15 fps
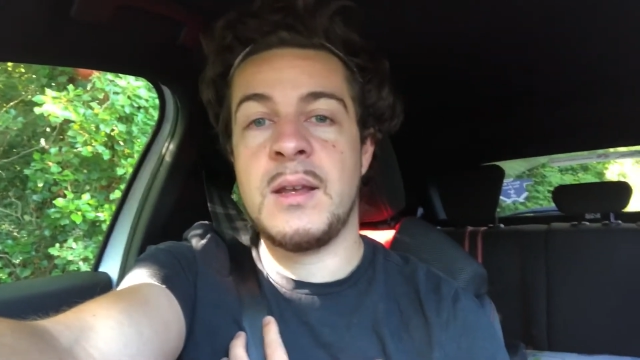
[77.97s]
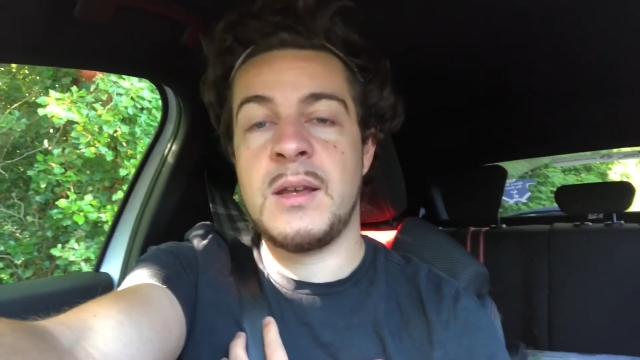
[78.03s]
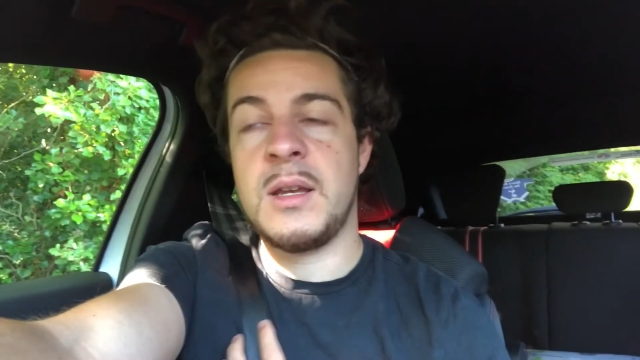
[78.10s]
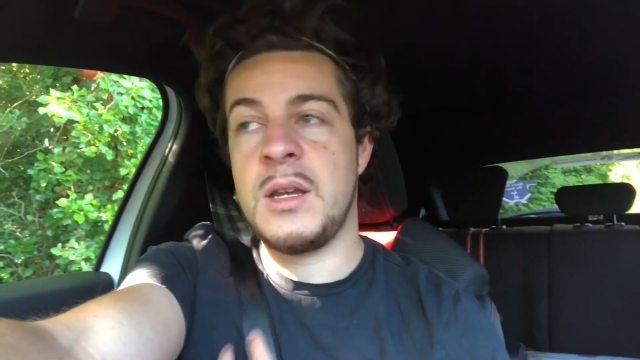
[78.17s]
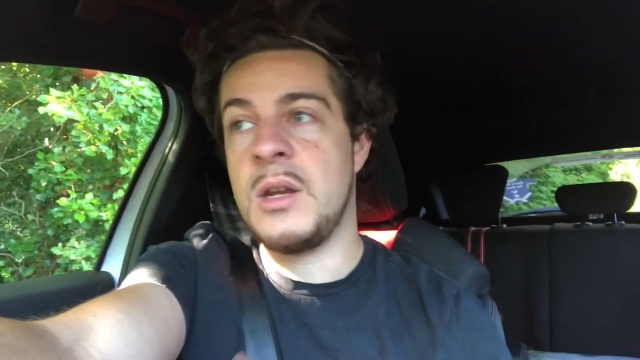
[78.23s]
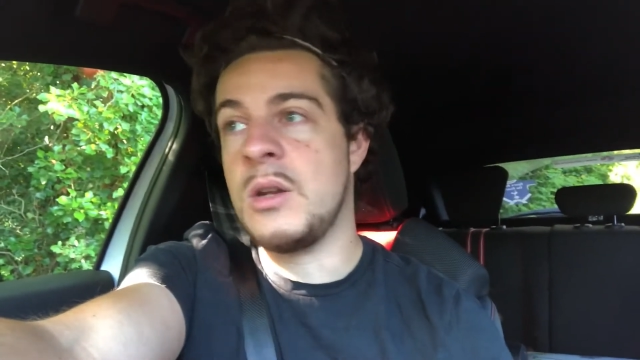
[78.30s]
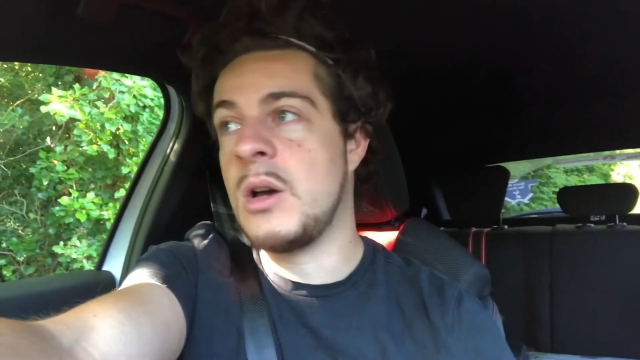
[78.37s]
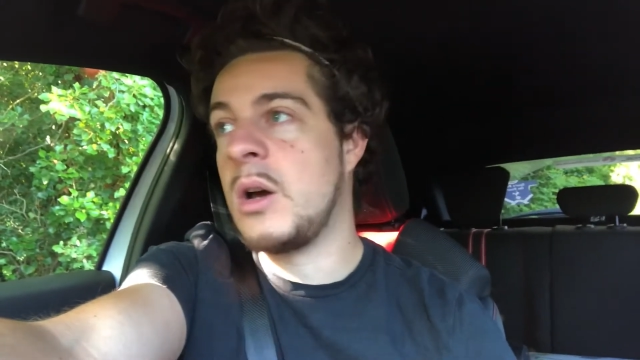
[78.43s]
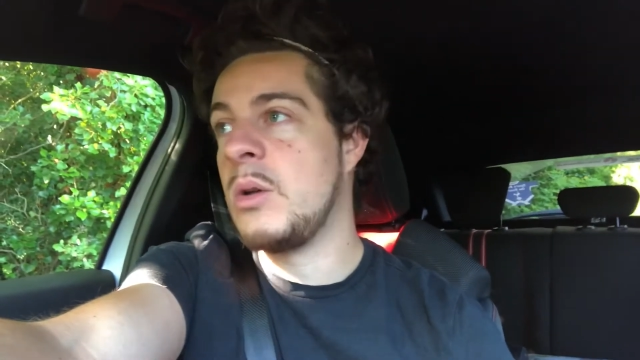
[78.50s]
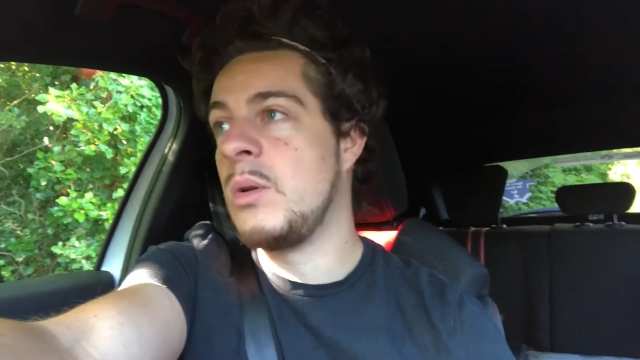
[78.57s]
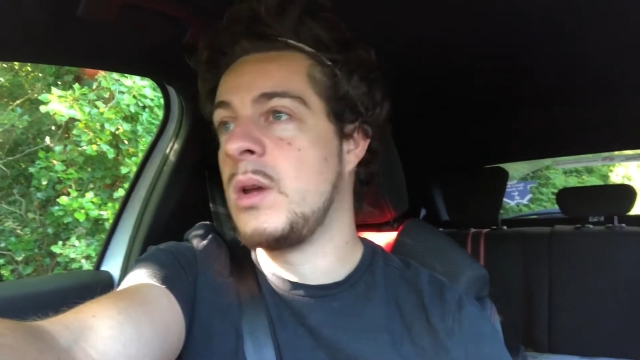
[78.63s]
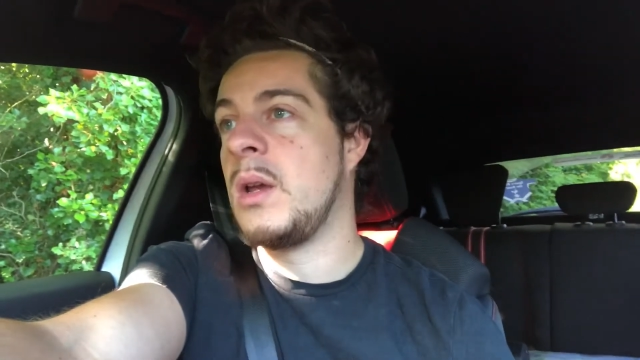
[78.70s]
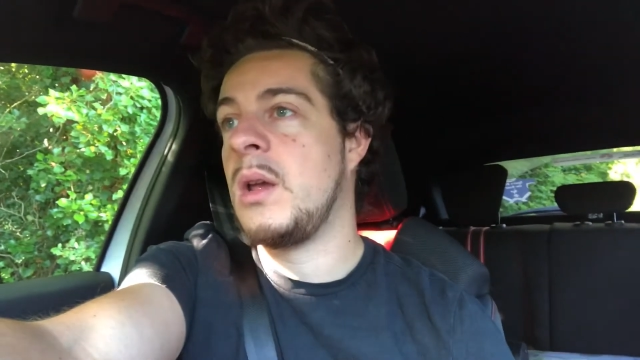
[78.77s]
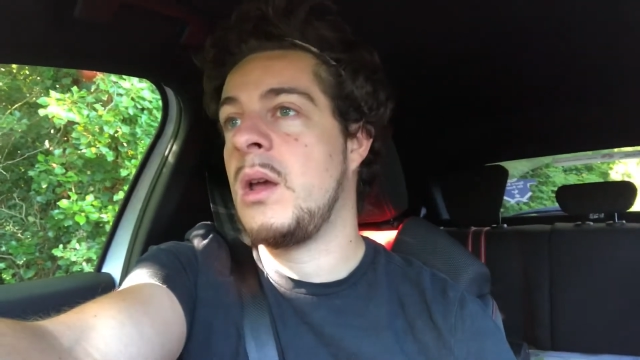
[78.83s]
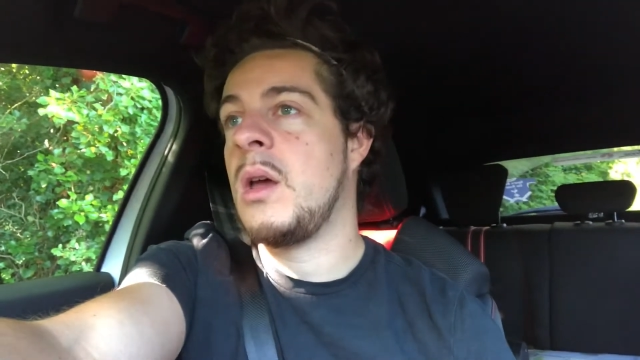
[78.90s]
You know,
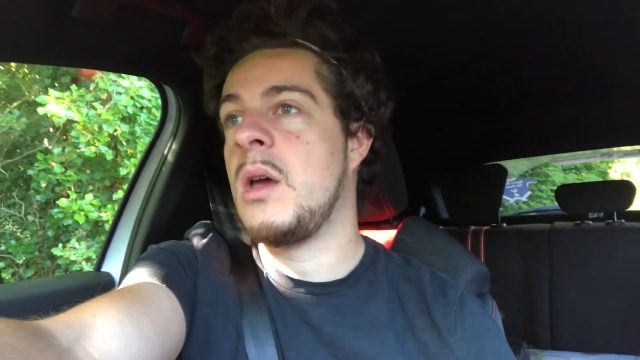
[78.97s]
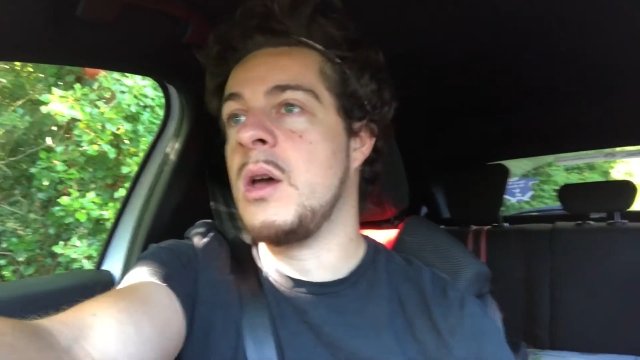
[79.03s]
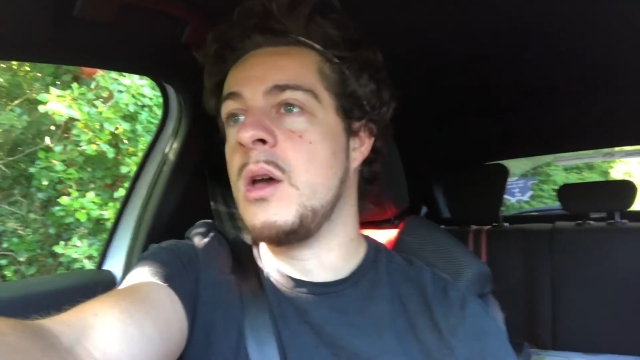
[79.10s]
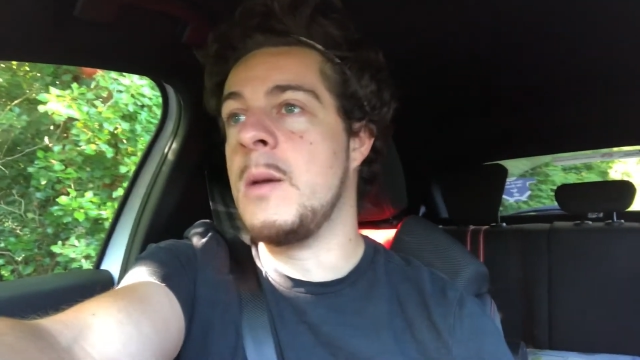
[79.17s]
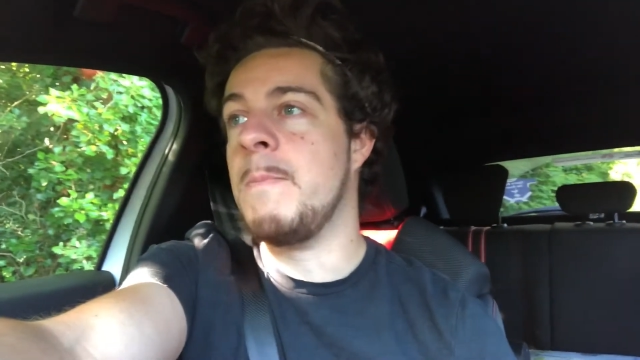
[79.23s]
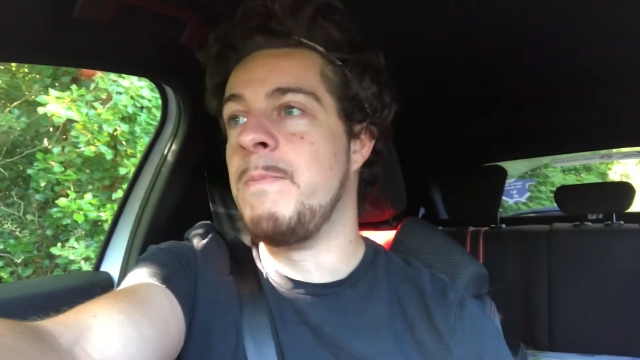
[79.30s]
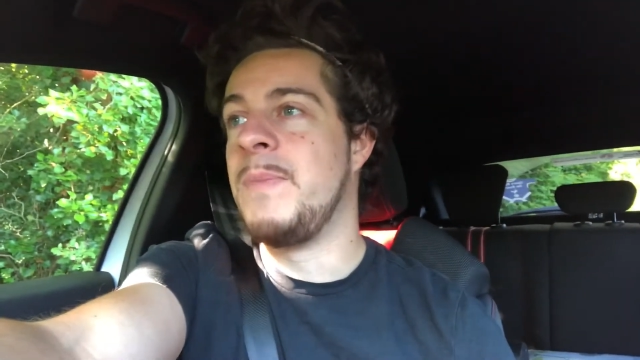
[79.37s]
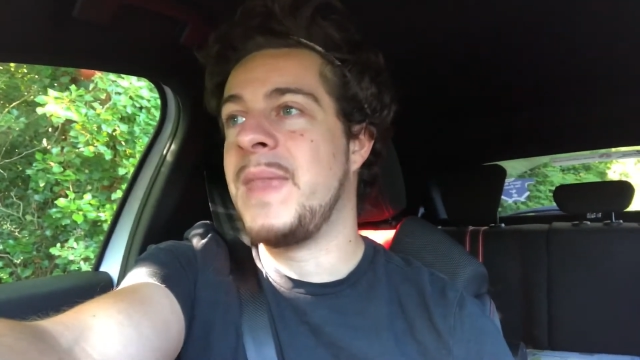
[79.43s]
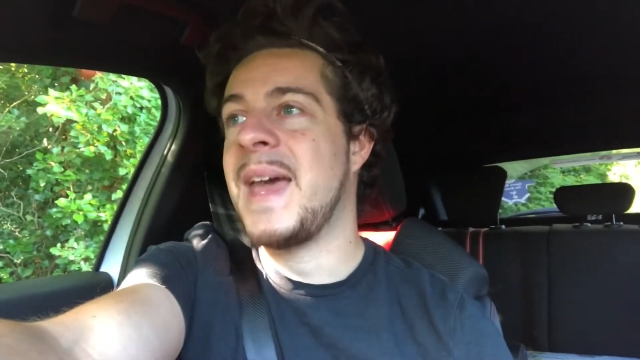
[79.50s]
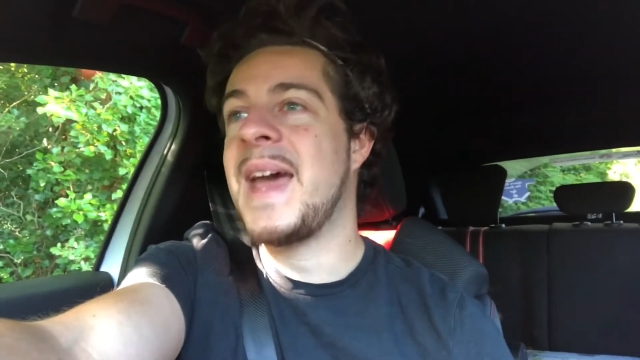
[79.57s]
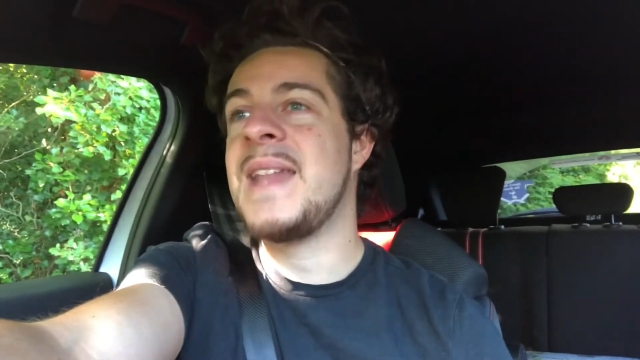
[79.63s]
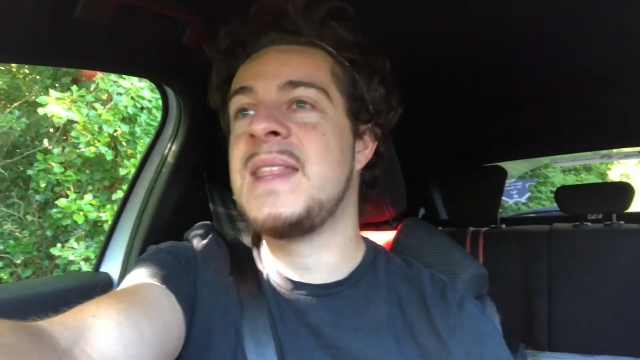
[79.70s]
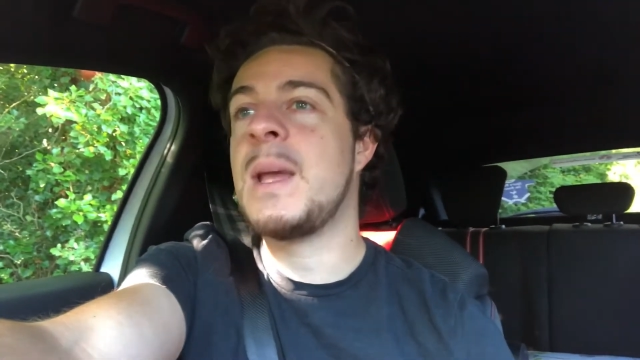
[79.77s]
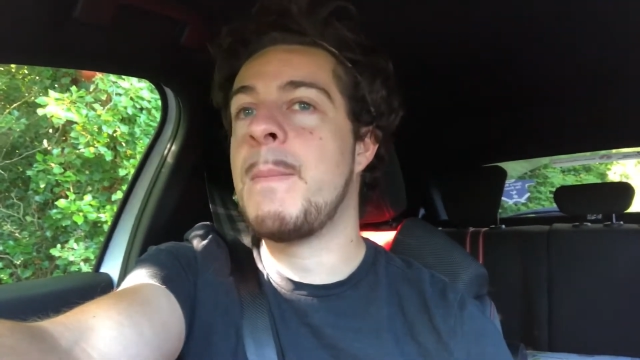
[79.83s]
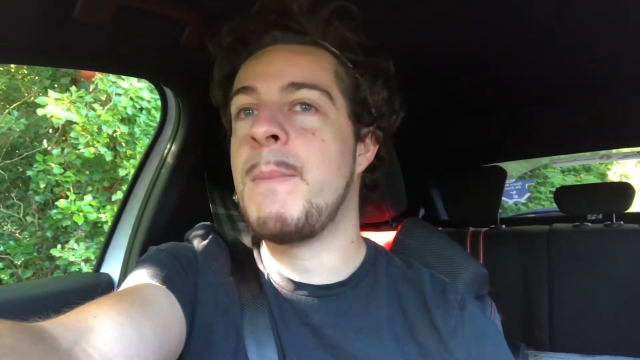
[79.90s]

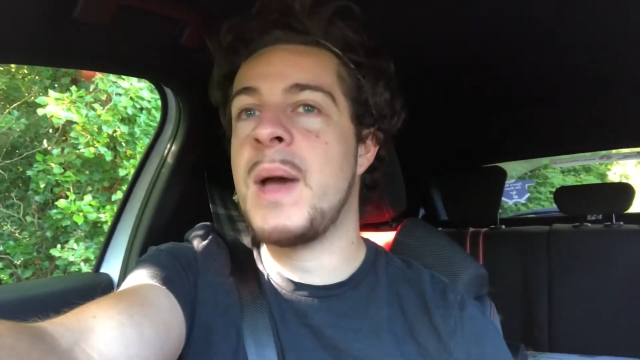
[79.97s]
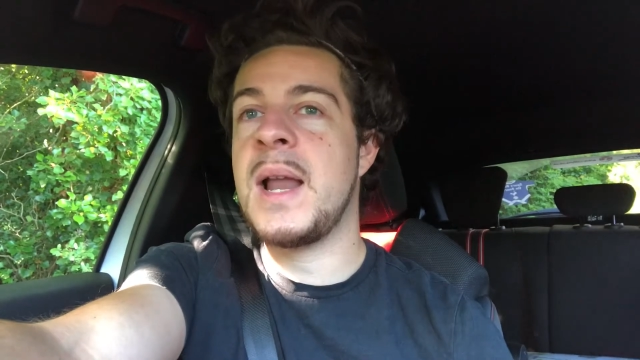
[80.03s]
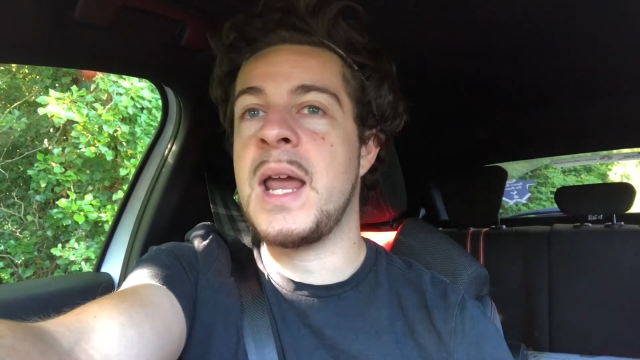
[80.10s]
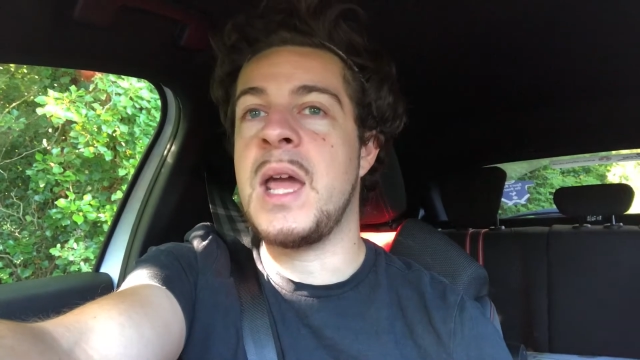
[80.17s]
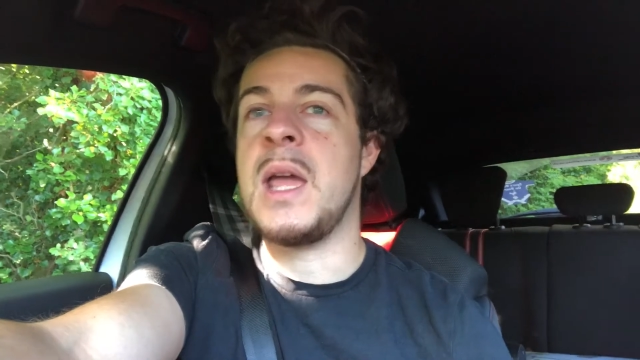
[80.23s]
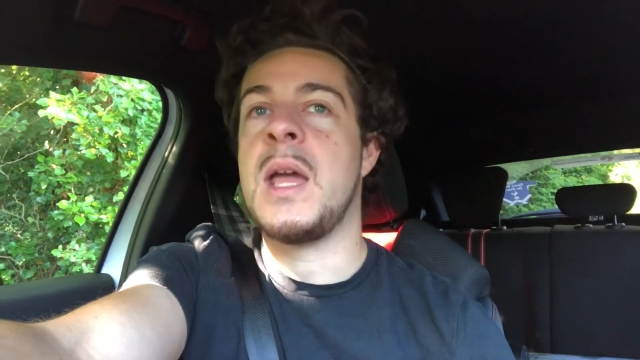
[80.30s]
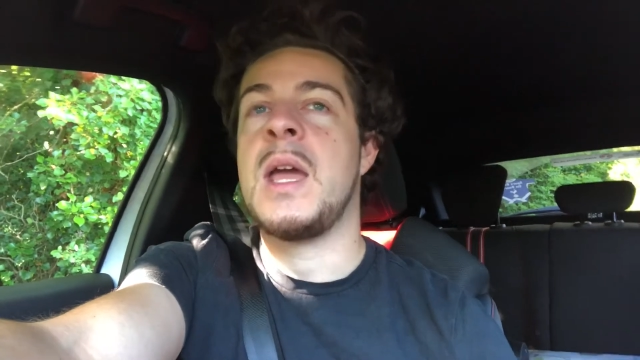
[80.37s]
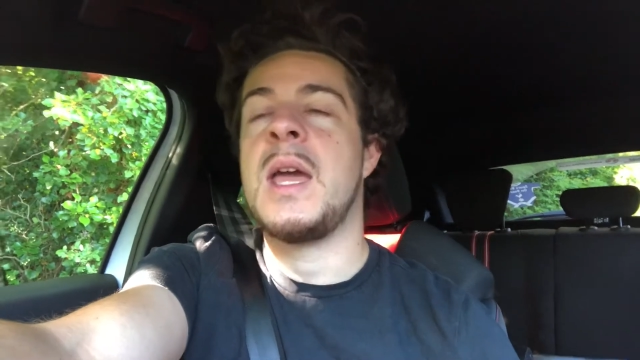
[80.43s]
Ndombele,